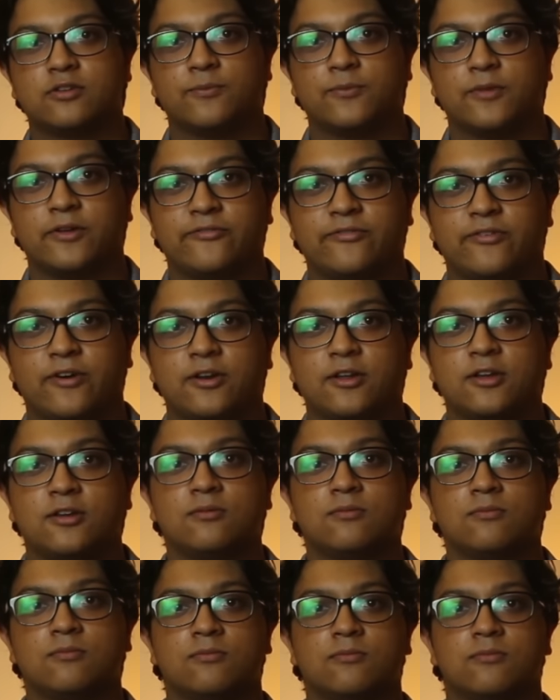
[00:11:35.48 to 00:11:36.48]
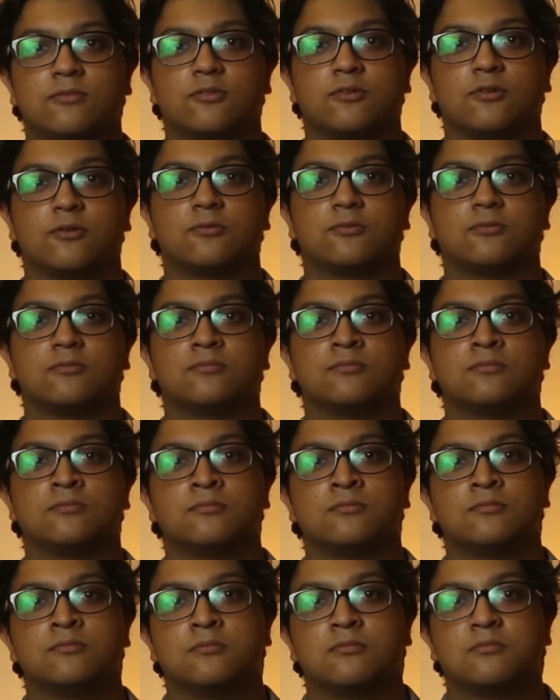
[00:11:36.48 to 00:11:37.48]
I'm not funny, so
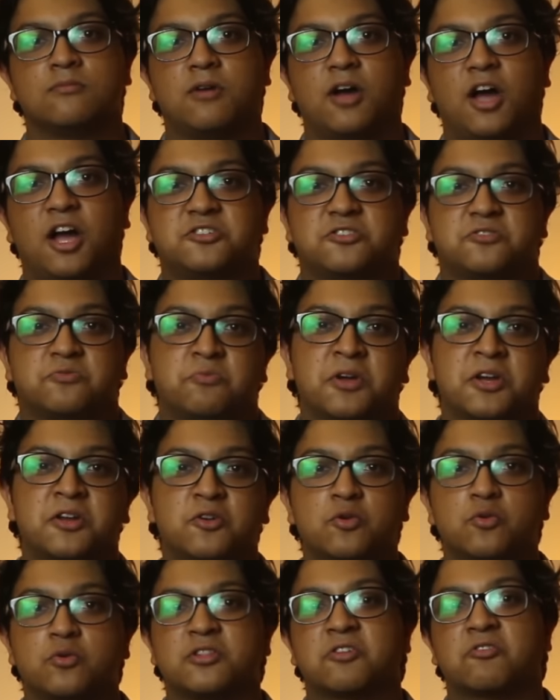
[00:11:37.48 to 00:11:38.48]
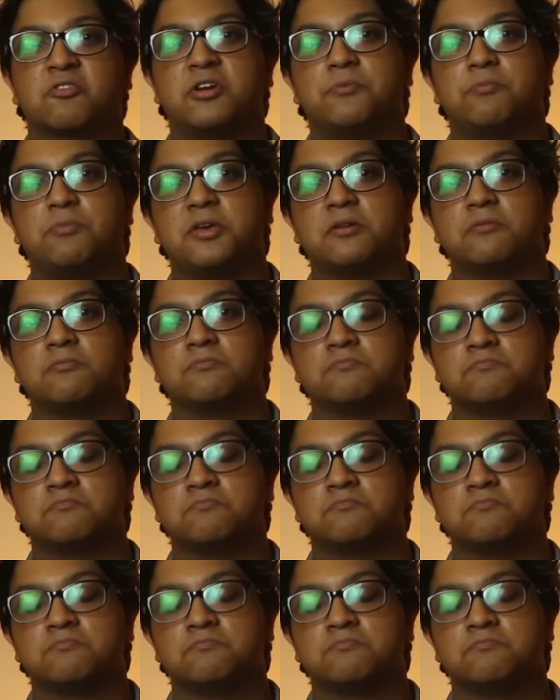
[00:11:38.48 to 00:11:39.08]
I just make do with creepy.